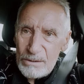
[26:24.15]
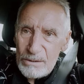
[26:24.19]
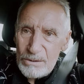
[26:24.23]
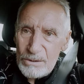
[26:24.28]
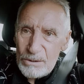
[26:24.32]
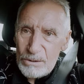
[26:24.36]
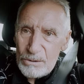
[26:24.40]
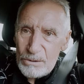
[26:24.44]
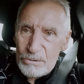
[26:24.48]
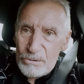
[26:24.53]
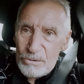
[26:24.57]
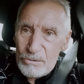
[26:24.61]

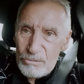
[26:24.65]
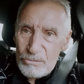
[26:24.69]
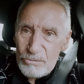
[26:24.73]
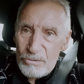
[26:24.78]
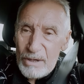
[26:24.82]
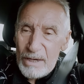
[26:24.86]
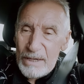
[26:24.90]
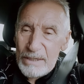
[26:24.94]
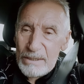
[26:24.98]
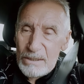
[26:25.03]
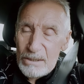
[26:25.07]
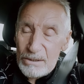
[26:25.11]
You
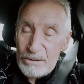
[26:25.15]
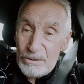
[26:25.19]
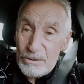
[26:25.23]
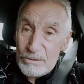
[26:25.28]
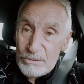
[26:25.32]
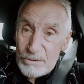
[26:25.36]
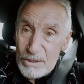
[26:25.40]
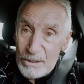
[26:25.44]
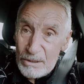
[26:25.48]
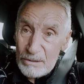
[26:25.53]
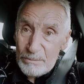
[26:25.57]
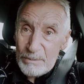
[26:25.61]
write and
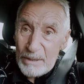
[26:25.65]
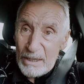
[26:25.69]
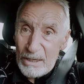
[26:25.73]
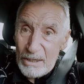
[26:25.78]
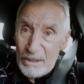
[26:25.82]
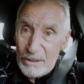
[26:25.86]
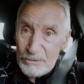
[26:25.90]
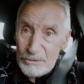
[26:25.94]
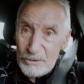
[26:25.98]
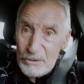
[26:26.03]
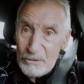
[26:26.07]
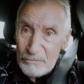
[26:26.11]
you tell me
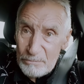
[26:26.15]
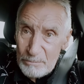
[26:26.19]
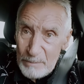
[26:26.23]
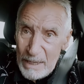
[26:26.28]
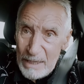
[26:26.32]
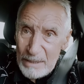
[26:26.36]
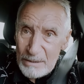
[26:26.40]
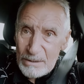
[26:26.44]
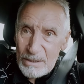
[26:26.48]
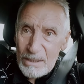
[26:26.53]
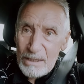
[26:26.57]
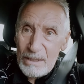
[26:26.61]
how you've
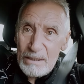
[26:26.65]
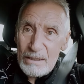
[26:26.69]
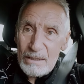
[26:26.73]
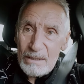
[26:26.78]
met